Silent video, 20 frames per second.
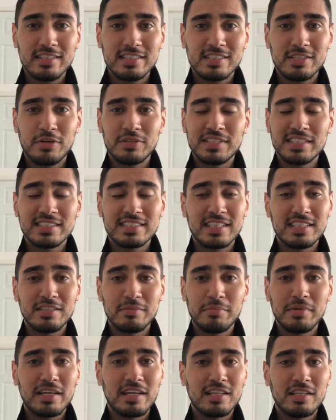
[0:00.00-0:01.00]
starting centre
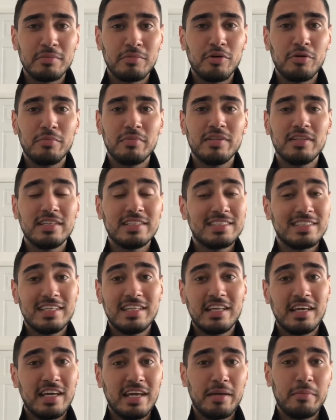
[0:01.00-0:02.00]
mid at the moment. It's
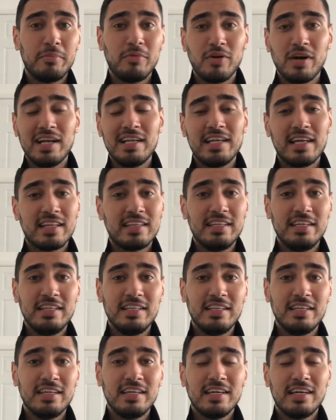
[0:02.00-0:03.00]
either him or
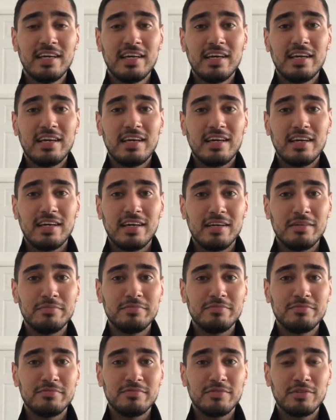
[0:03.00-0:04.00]
Gagliardini
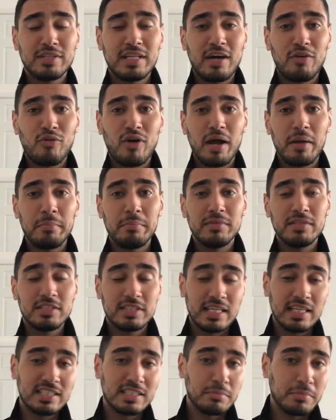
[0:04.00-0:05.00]
with that right
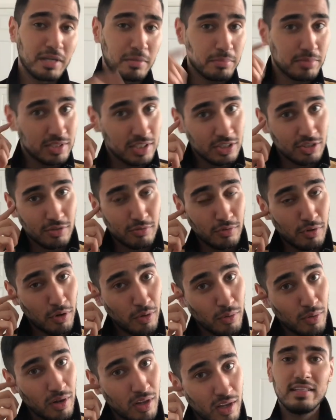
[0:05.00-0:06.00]
centre mid position
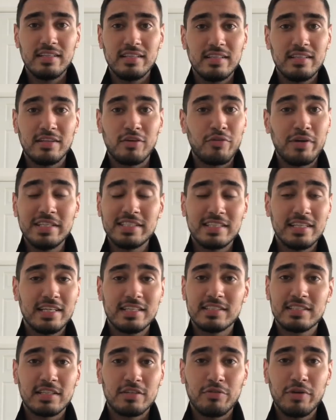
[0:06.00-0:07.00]
role. The reason
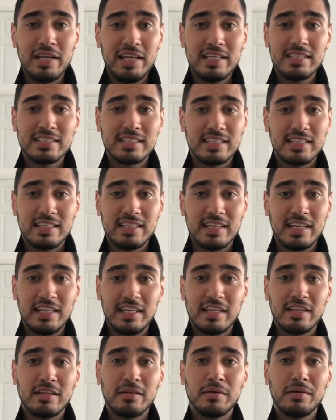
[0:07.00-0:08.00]
is there really isn't
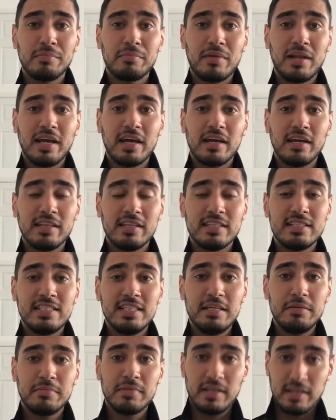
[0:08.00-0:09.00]
any other player in the
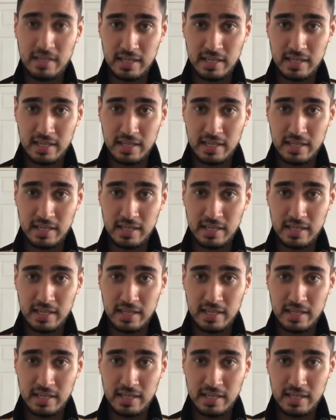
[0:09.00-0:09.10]
team that